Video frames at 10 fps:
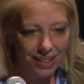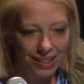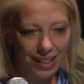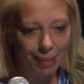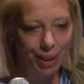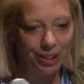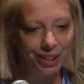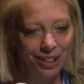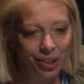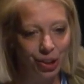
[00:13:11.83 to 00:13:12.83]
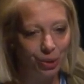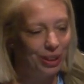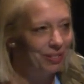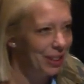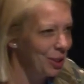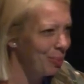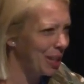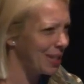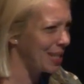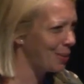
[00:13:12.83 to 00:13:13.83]
I'm not going to show the video
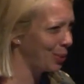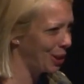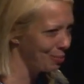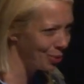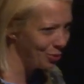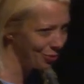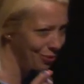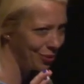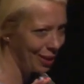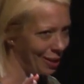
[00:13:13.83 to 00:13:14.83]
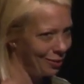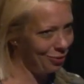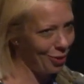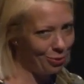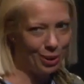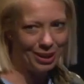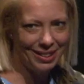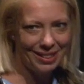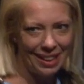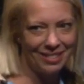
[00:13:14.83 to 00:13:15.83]
because I want to move uh, forward
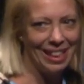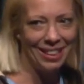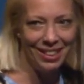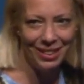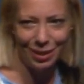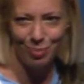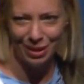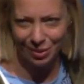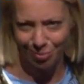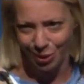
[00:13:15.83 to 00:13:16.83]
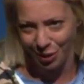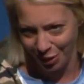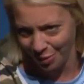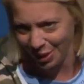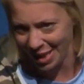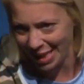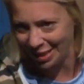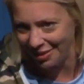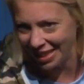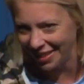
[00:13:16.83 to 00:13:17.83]
and take a little bit more. Or you want to see
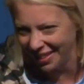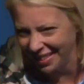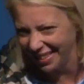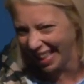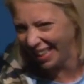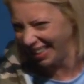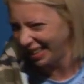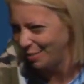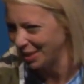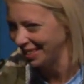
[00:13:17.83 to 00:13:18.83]
the video? Yeah, a little bit.